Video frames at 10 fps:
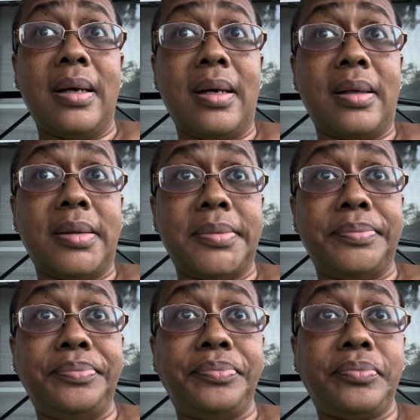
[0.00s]

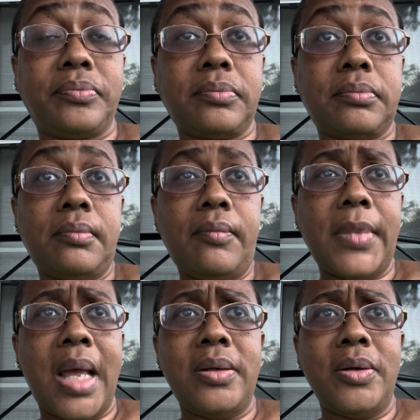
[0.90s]

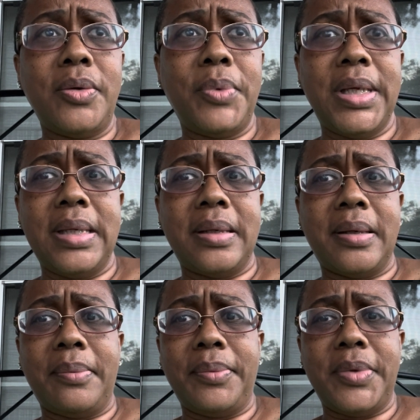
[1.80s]
Um, I know that we ended
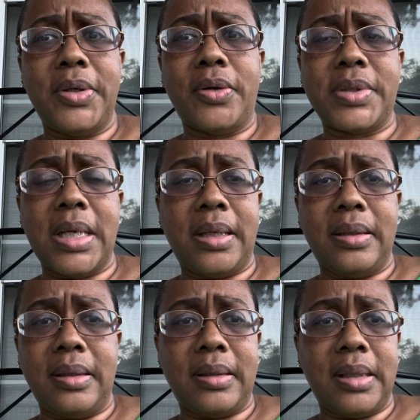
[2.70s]
up, you know, taking
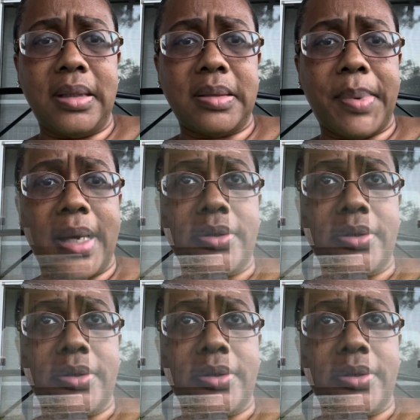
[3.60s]
the things back